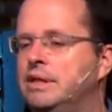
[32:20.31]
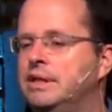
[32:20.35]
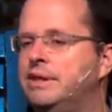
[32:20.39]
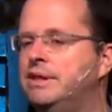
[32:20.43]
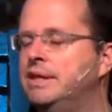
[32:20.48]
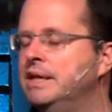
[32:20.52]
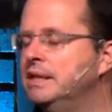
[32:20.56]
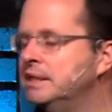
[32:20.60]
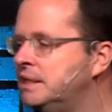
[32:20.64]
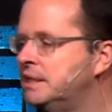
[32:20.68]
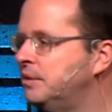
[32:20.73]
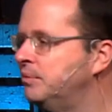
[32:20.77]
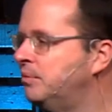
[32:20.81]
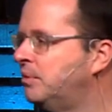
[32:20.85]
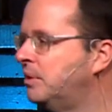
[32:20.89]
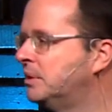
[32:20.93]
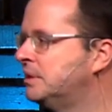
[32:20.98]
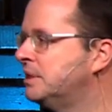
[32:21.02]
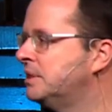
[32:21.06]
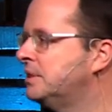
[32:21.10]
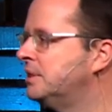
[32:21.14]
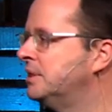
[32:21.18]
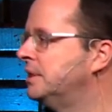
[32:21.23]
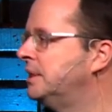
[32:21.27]
things he
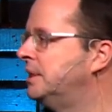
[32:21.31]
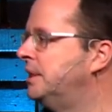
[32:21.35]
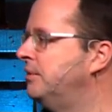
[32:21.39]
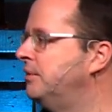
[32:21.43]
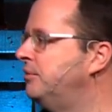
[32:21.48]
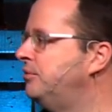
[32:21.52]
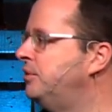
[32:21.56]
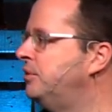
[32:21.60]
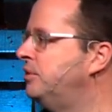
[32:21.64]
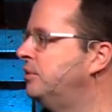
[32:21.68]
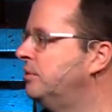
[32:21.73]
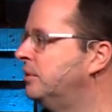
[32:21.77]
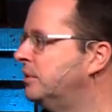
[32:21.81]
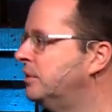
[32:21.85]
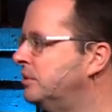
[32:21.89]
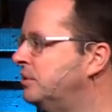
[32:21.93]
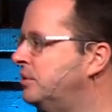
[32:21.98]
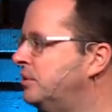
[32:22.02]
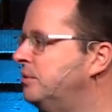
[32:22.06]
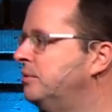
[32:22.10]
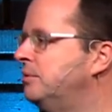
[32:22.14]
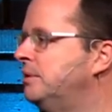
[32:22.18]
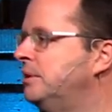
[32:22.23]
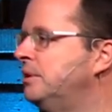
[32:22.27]
wants to give you and
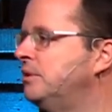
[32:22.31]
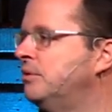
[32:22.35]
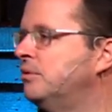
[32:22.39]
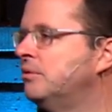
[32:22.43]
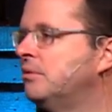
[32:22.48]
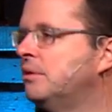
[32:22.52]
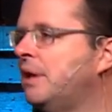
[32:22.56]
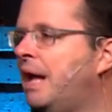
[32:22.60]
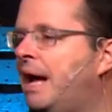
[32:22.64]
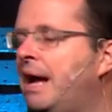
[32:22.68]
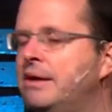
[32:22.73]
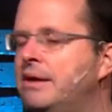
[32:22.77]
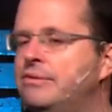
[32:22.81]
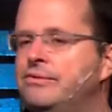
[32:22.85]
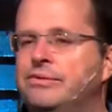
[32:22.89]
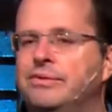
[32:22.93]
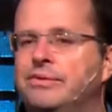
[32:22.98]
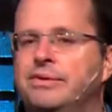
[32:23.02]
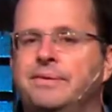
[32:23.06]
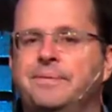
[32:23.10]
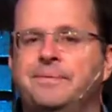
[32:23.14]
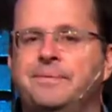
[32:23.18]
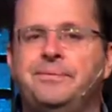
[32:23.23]
do in your life.